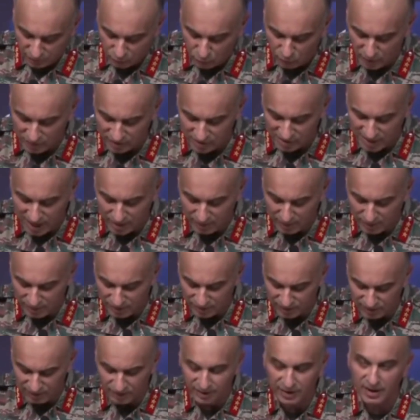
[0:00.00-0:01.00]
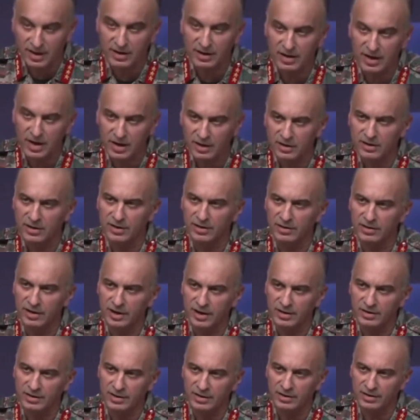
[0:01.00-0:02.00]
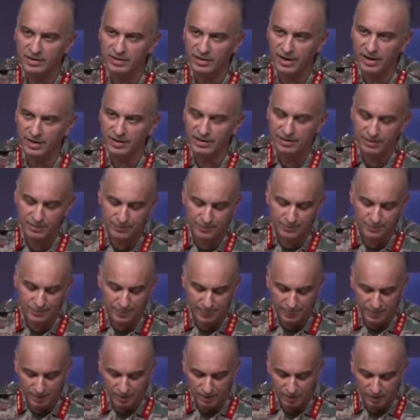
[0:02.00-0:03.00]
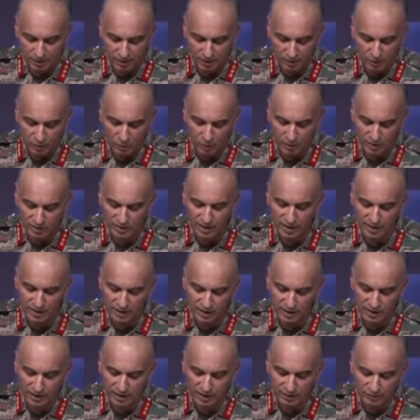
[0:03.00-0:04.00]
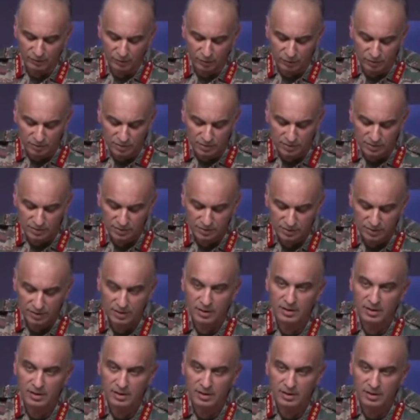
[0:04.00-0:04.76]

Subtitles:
to establish an integrated grid with the Indian Air Force,